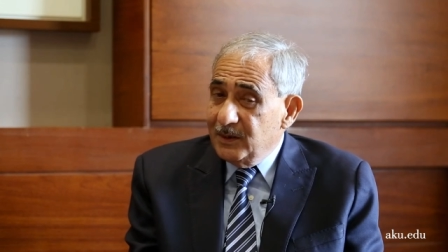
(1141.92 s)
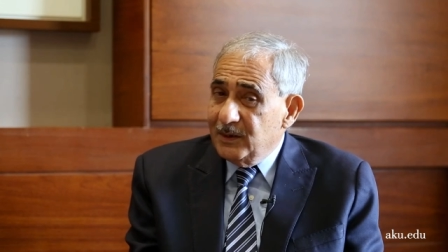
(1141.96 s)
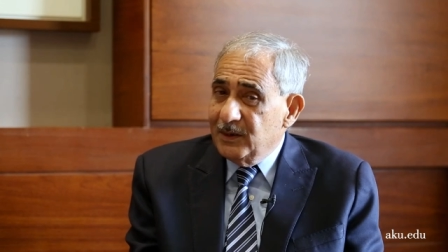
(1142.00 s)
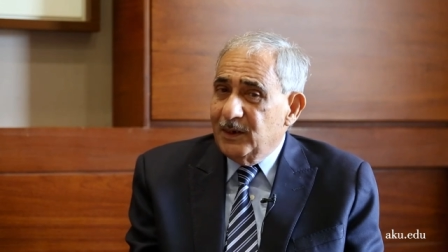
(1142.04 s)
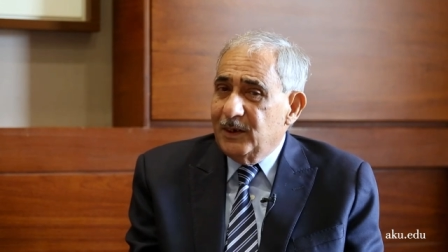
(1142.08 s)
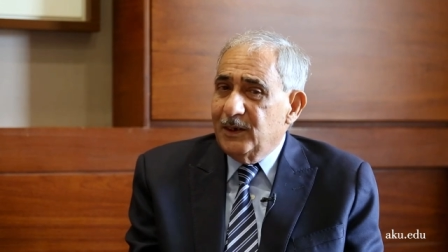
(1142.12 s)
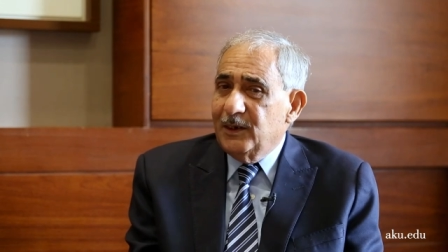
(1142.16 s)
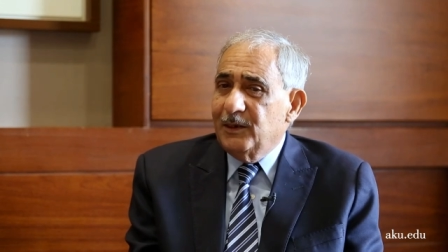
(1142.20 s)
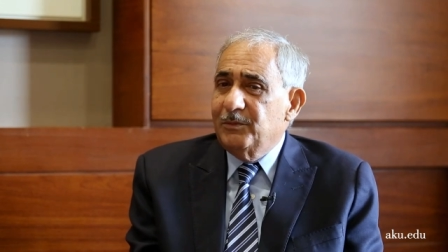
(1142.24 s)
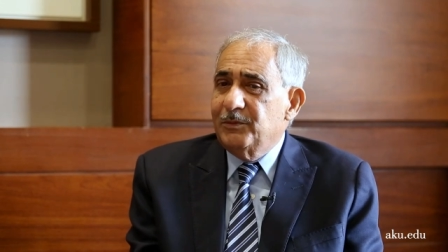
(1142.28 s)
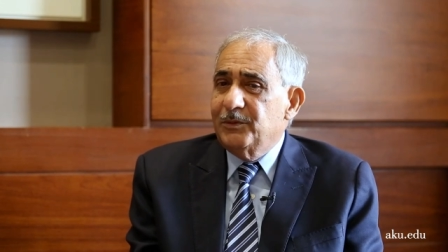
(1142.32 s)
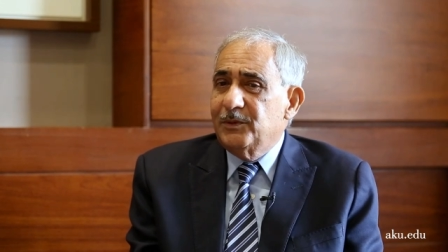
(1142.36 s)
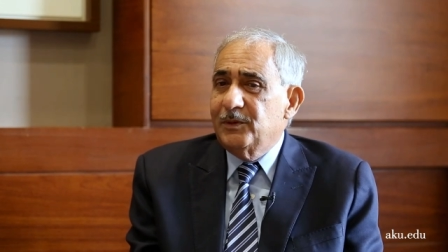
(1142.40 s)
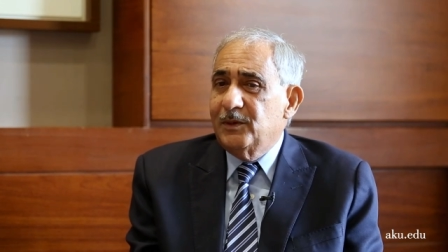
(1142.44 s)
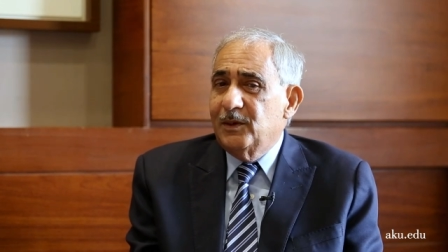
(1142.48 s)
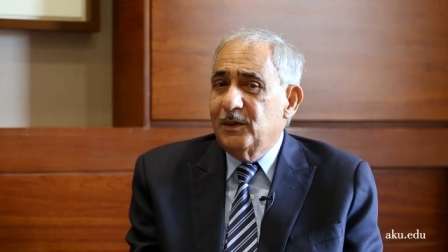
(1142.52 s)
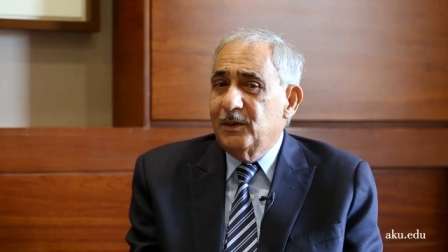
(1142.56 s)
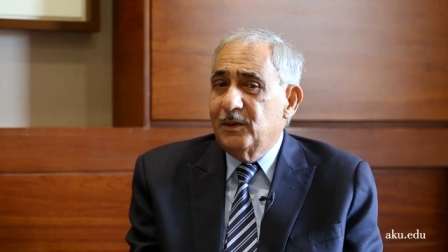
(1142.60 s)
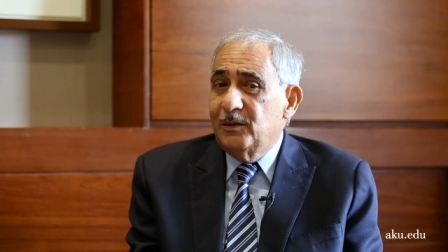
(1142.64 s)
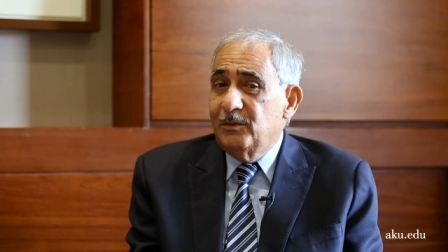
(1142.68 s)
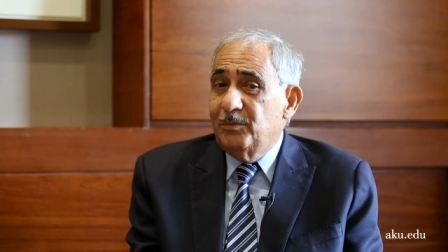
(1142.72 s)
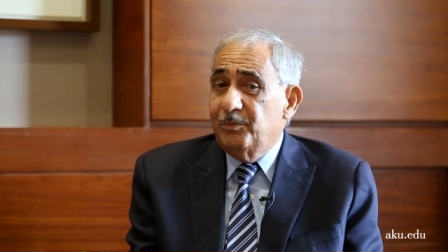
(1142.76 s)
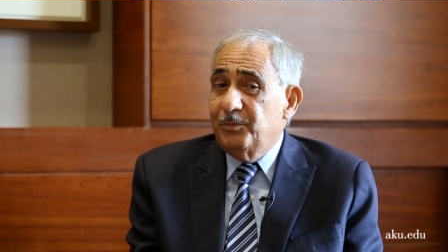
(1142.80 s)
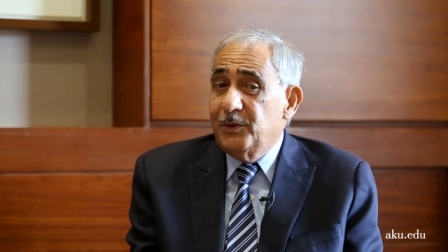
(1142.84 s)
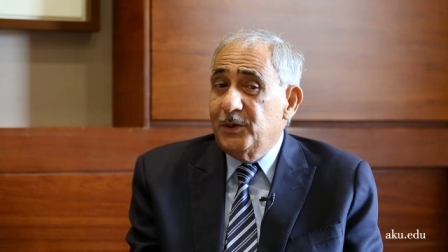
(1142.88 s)
times
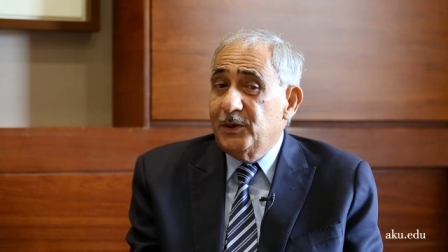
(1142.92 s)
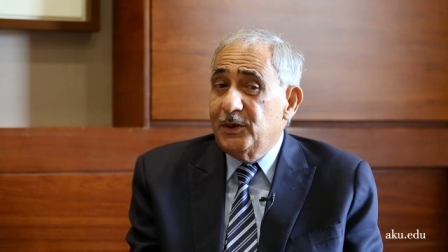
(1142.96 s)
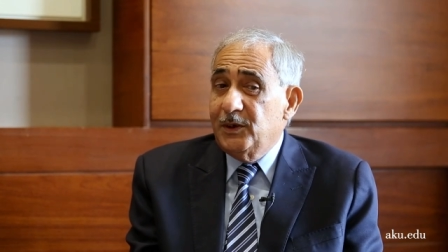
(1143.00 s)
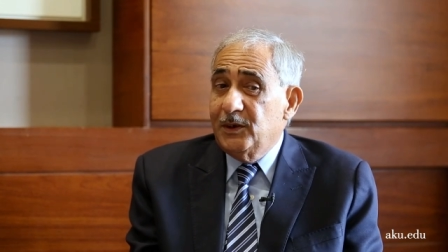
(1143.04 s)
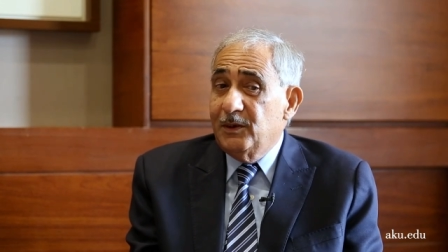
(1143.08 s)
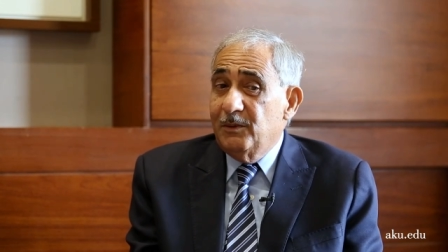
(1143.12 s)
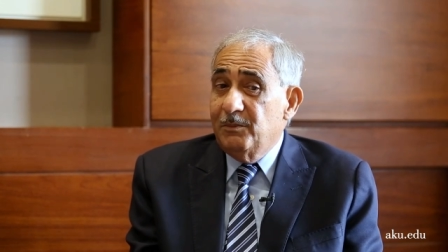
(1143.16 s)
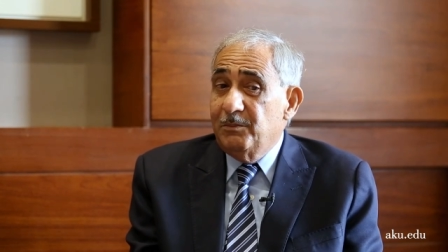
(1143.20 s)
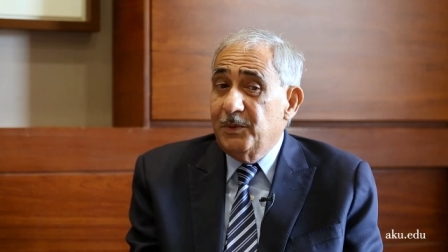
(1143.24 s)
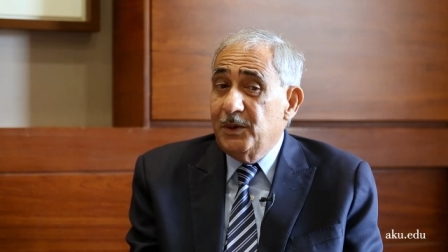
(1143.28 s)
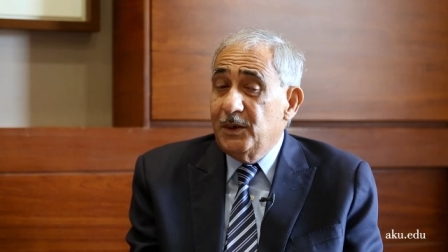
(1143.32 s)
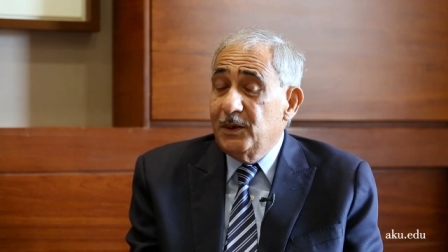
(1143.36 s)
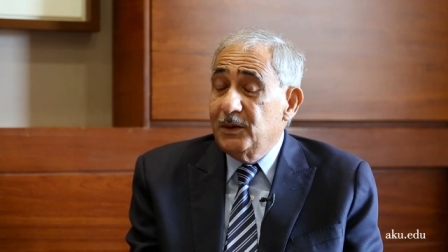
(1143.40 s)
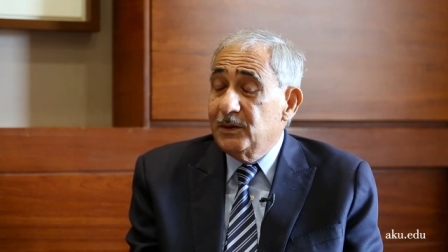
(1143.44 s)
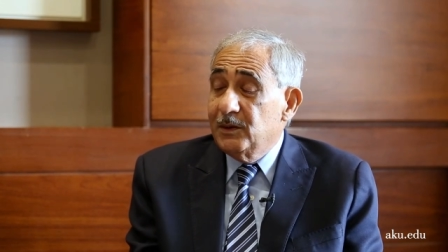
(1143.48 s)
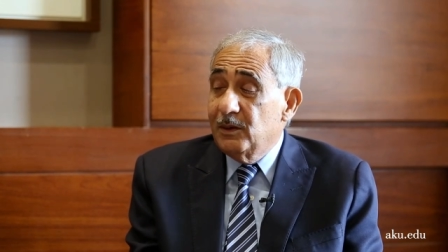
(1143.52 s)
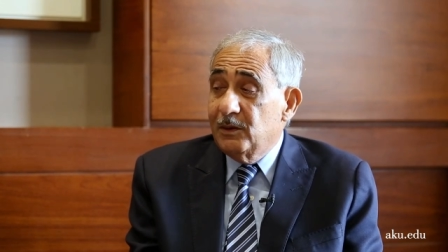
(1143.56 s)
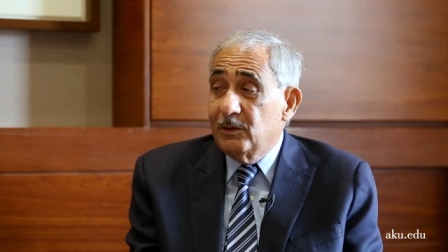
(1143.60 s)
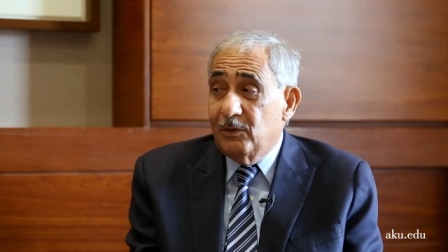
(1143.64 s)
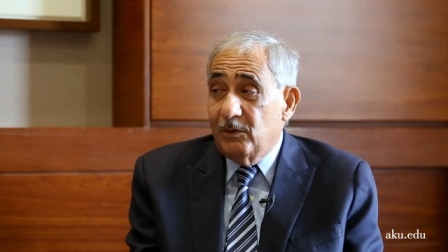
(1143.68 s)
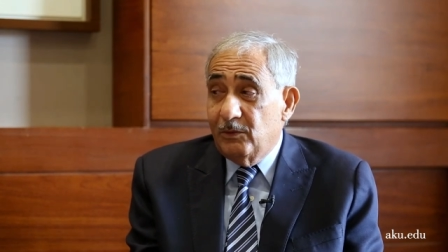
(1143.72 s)
the PGMEs are